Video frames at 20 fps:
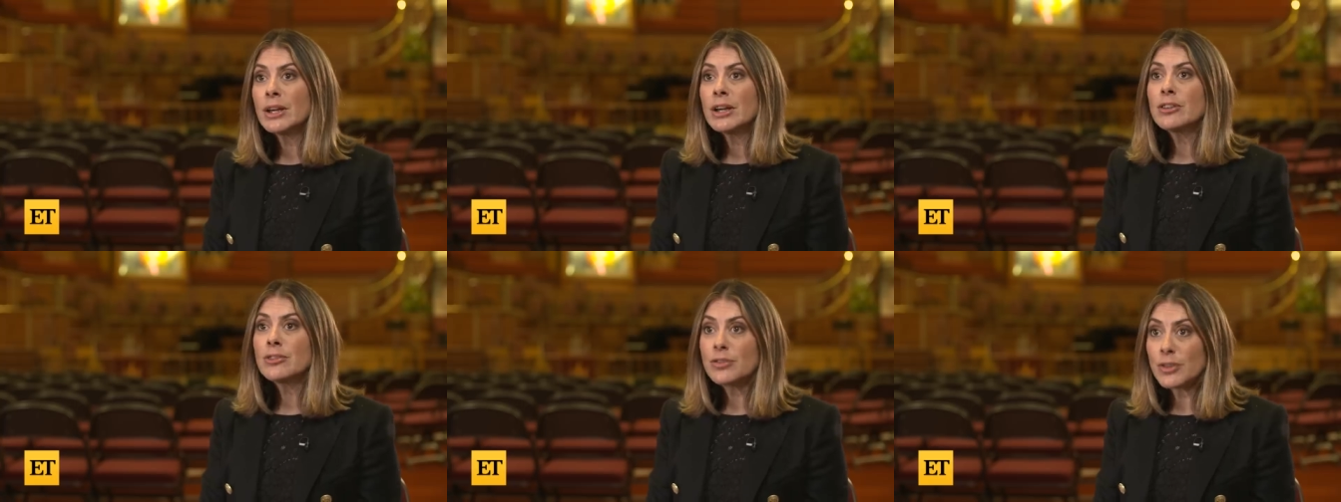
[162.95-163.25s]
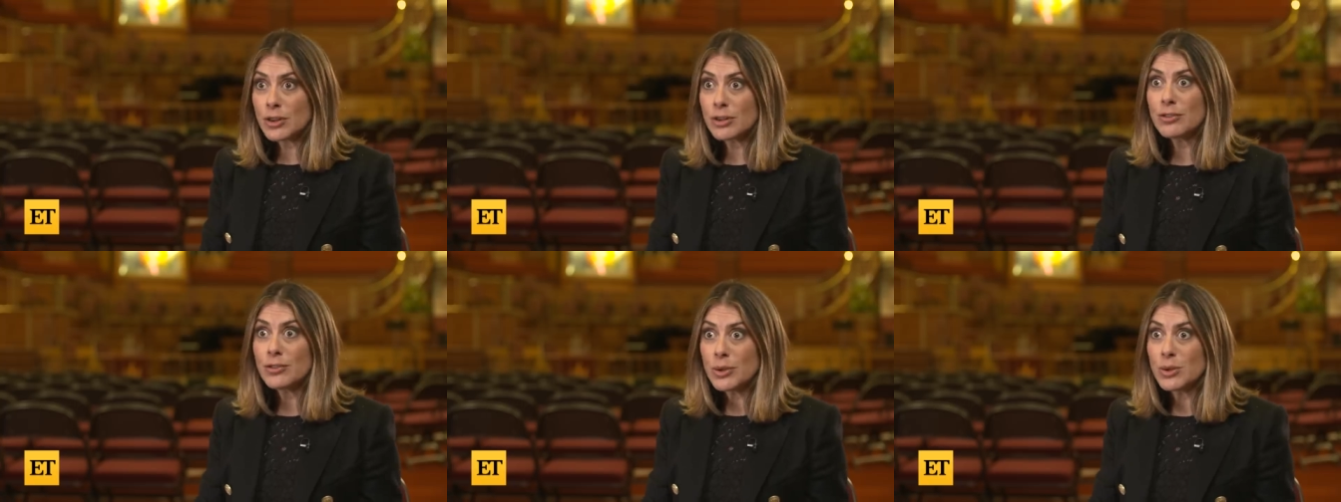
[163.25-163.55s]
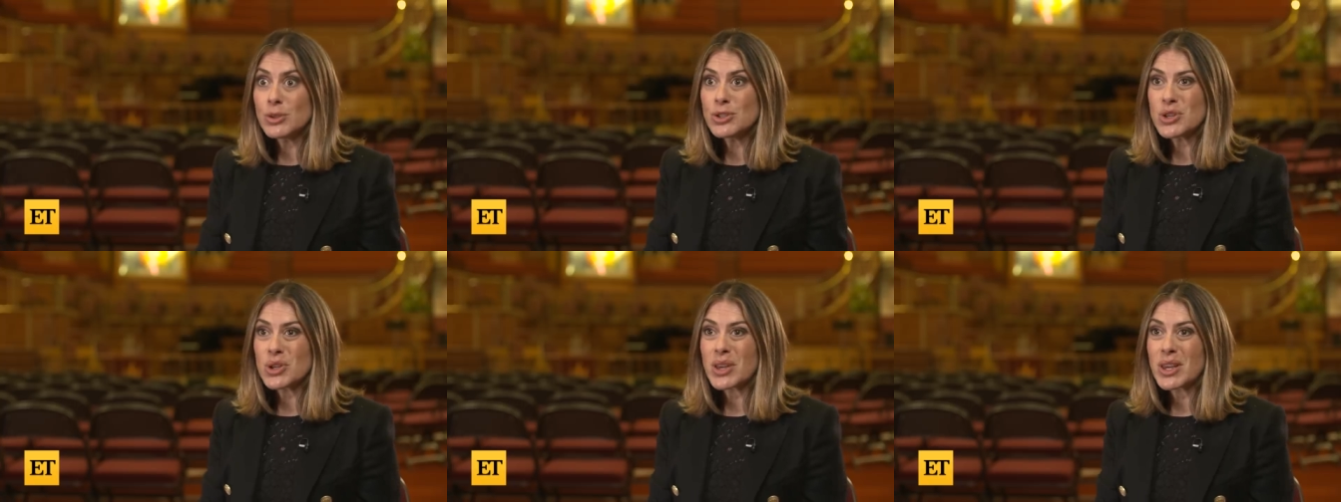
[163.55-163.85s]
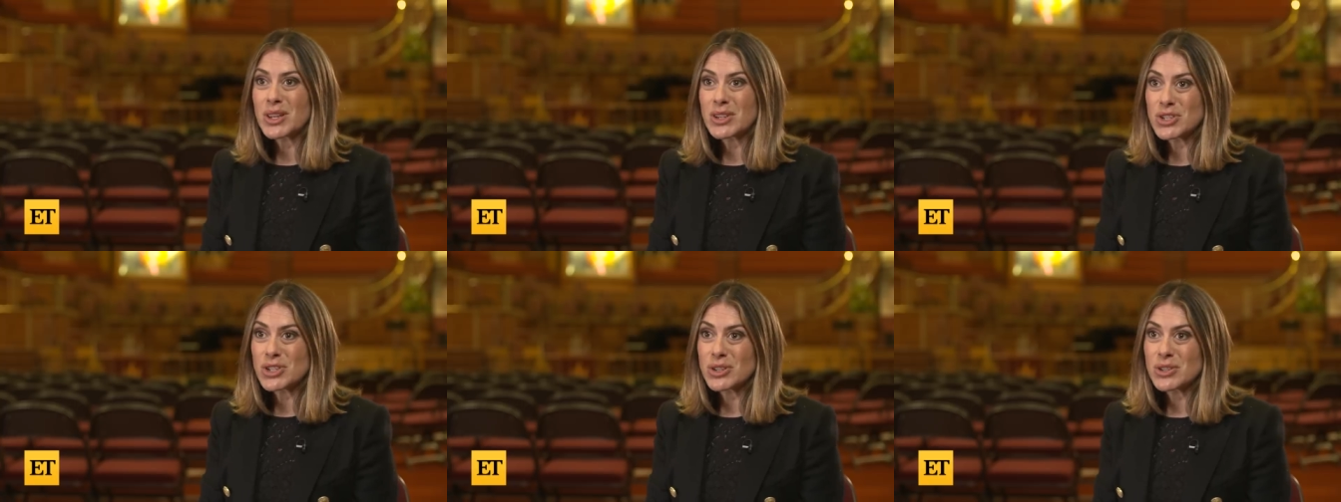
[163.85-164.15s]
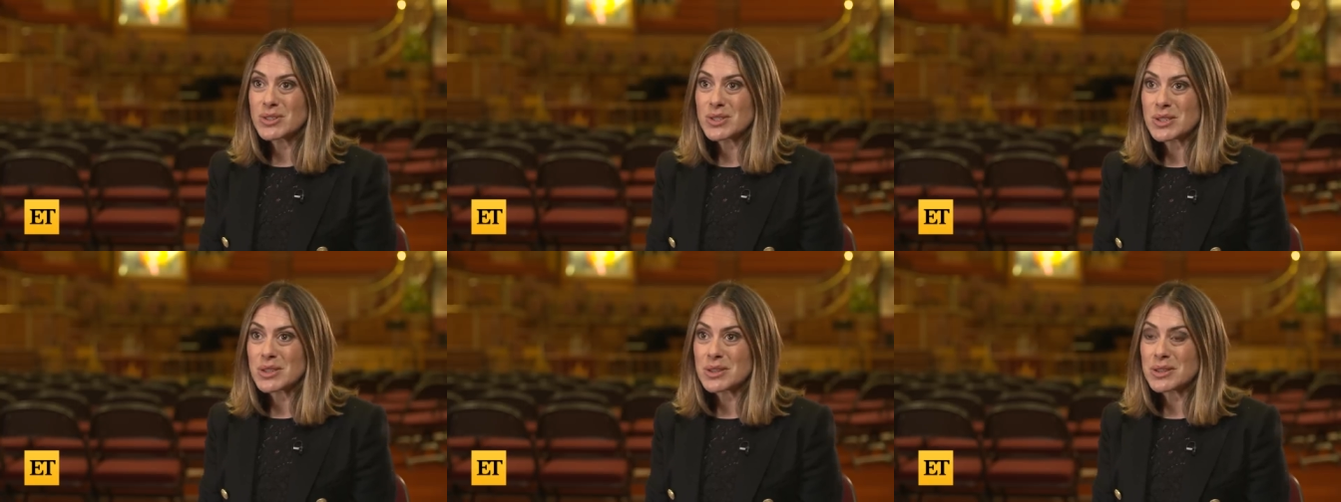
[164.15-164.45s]
for the future King
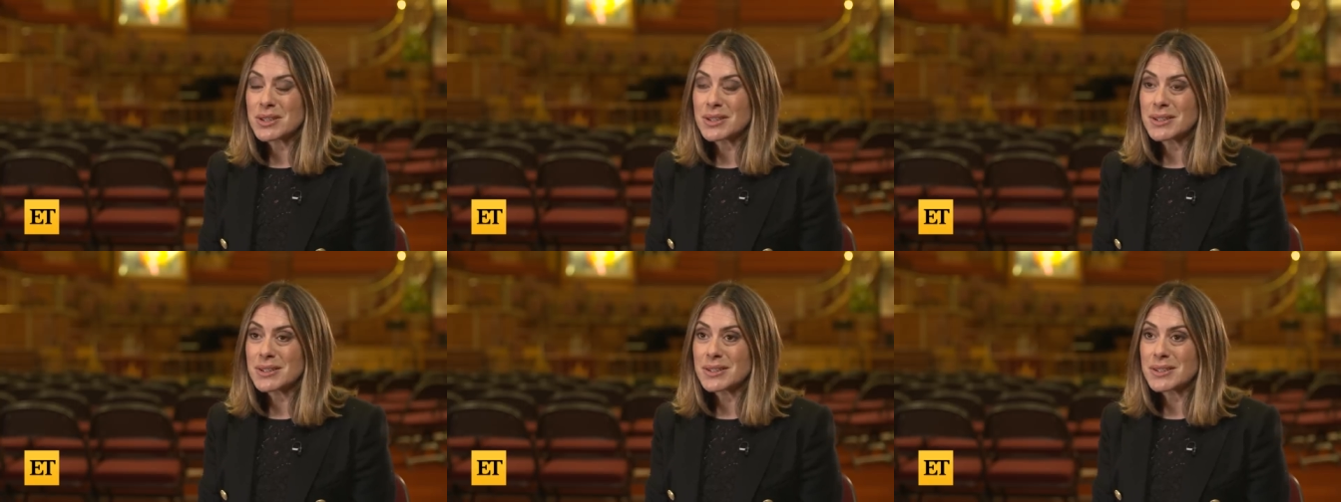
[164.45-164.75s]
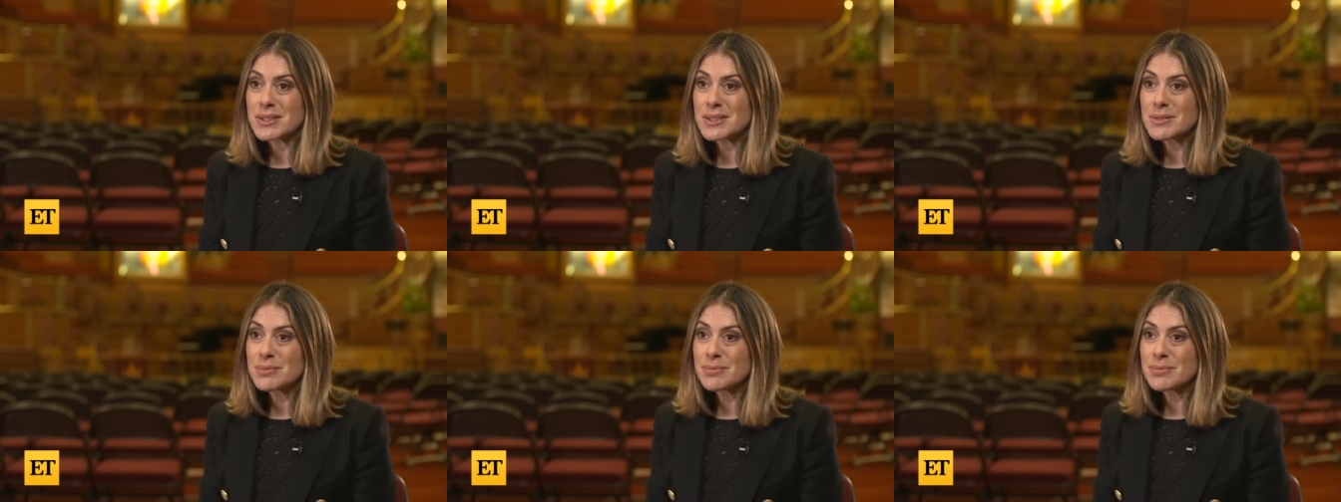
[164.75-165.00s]
Charles III.